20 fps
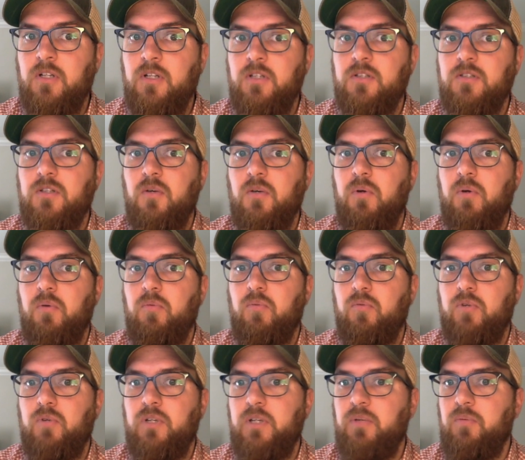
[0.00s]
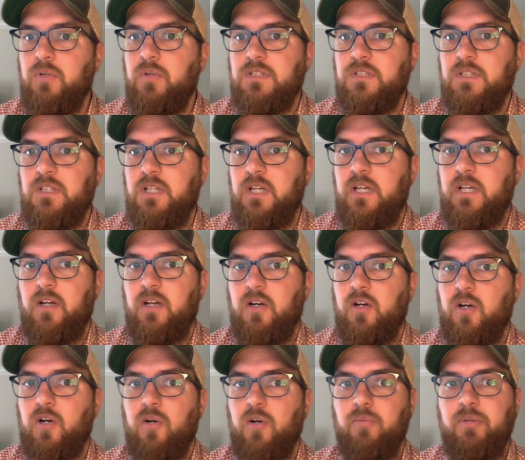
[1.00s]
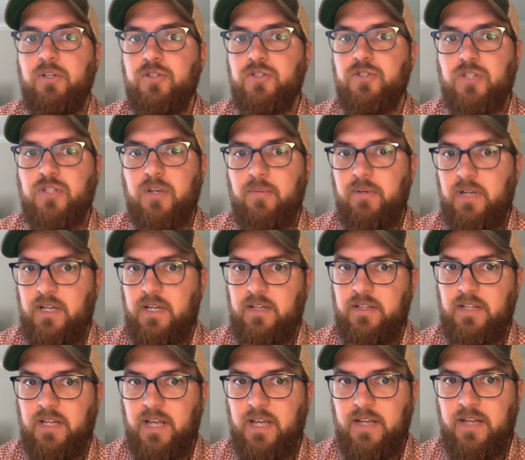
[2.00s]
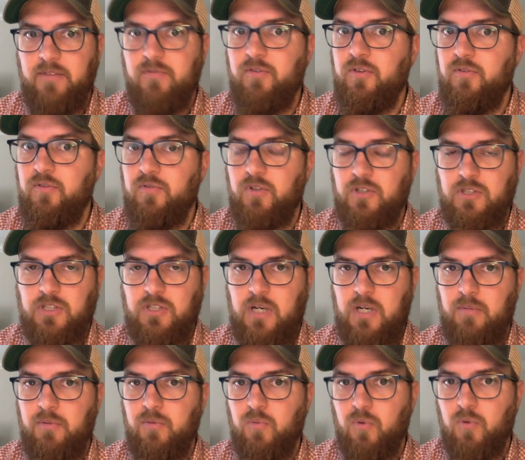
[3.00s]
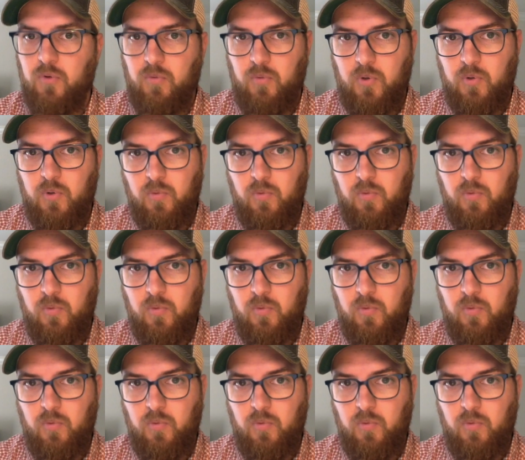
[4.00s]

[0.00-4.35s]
So it really wasn't like a hermit just coming out of the cave for the first time in World War